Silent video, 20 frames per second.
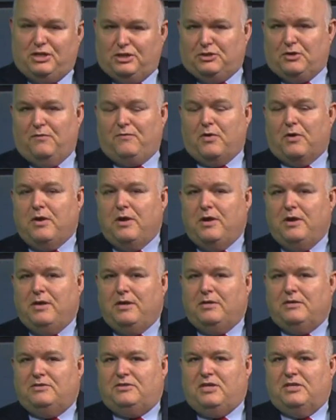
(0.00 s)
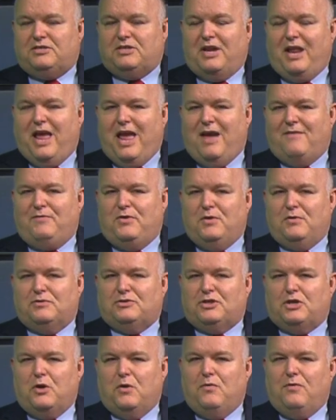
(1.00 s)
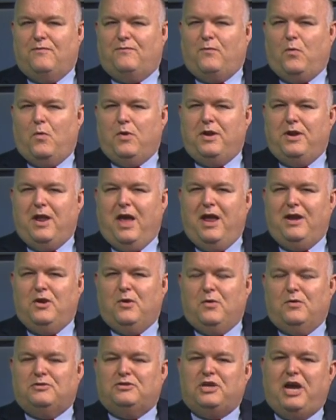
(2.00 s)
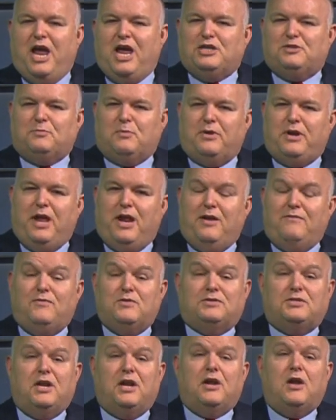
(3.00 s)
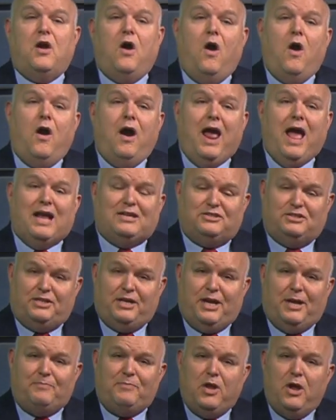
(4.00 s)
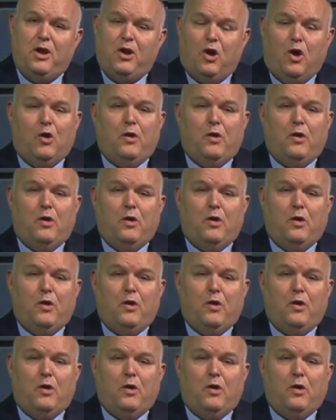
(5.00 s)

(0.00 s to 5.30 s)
Just over 6.5 years ago, the 49-year-old Jasper native was in a car accident.